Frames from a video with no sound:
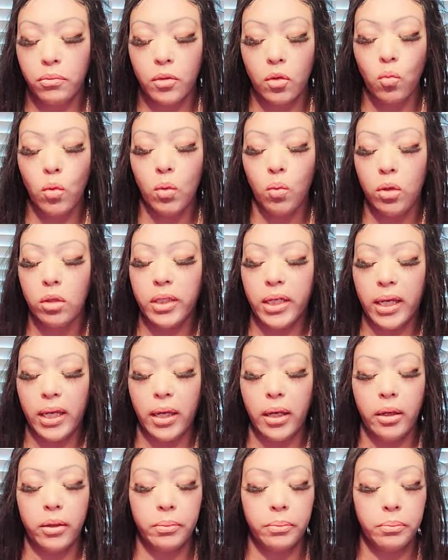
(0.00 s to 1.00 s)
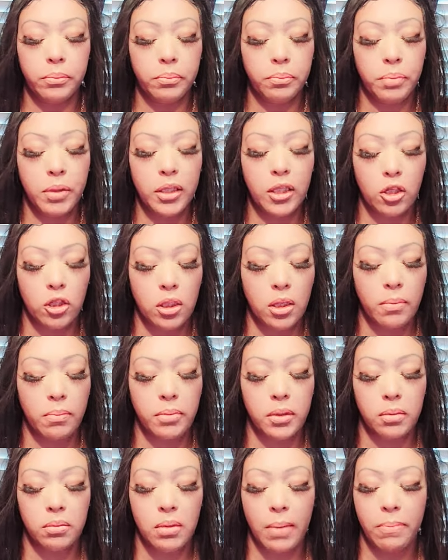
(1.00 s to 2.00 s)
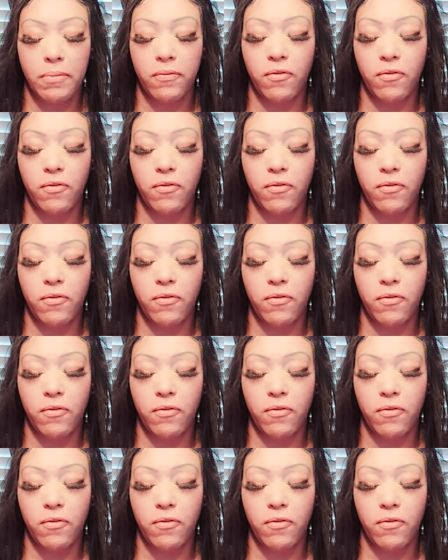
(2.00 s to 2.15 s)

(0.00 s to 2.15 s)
We will dig but there's some some type of